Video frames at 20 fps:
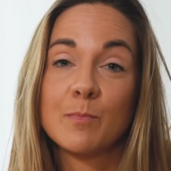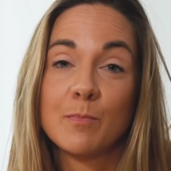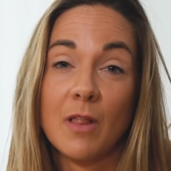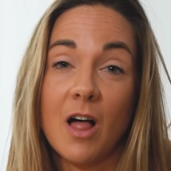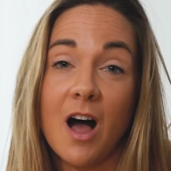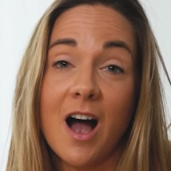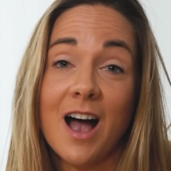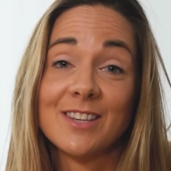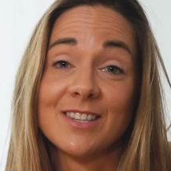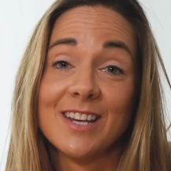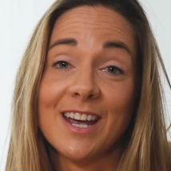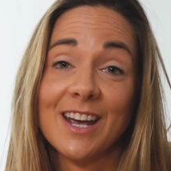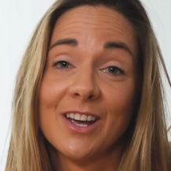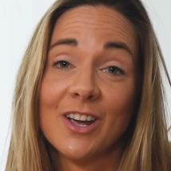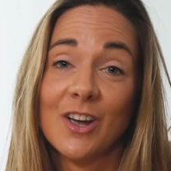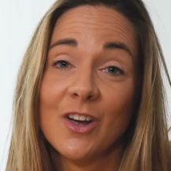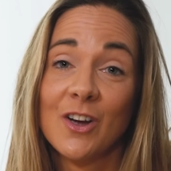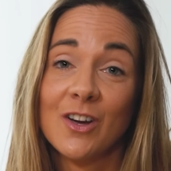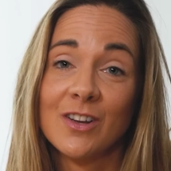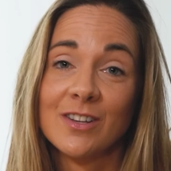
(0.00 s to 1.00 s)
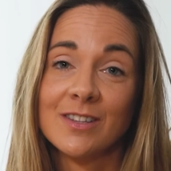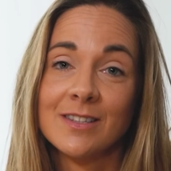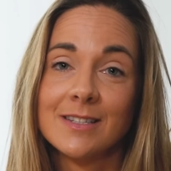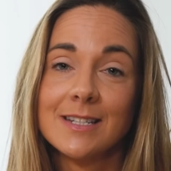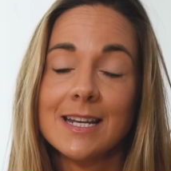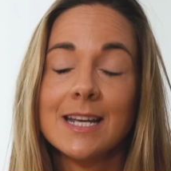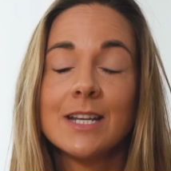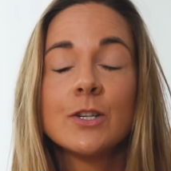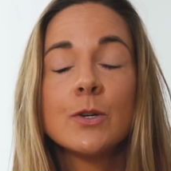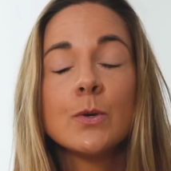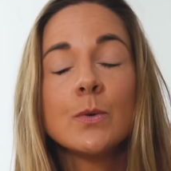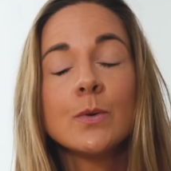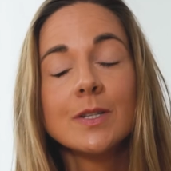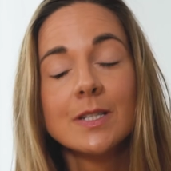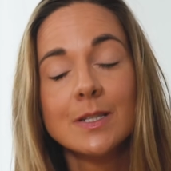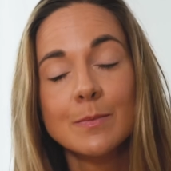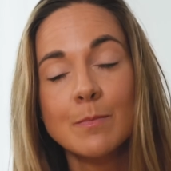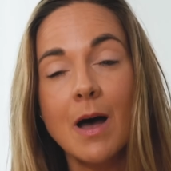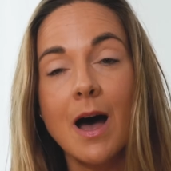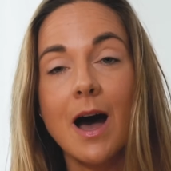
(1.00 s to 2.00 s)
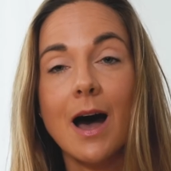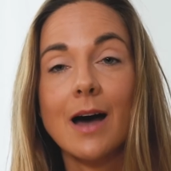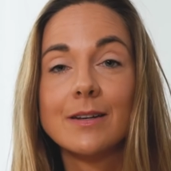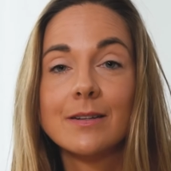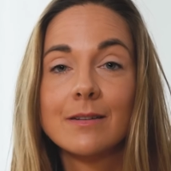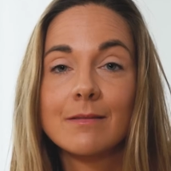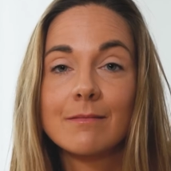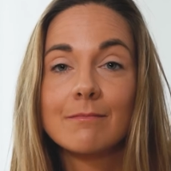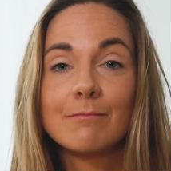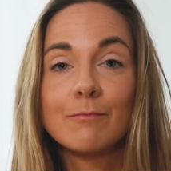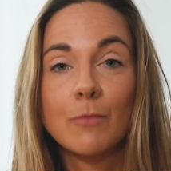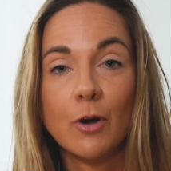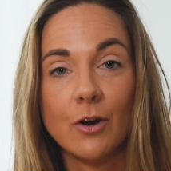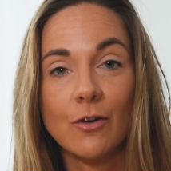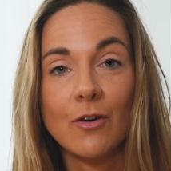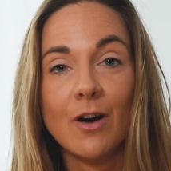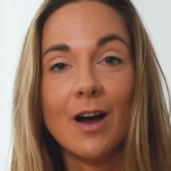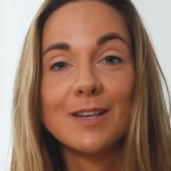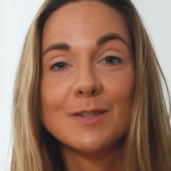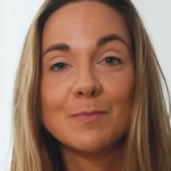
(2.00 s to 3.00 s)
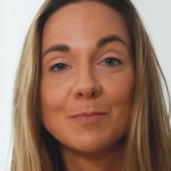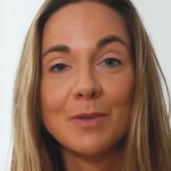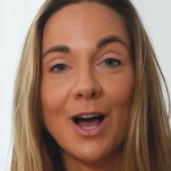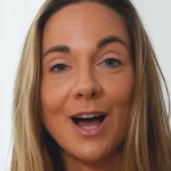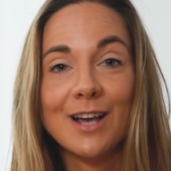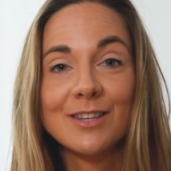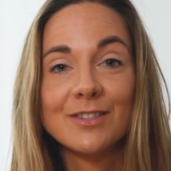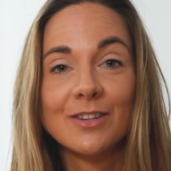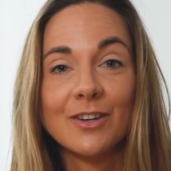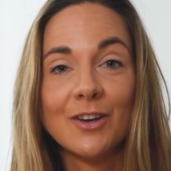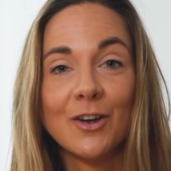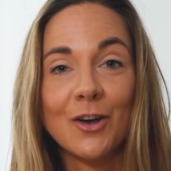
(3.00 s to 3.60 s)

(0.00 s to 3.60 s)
blinds and curtains into smart motorized blinds and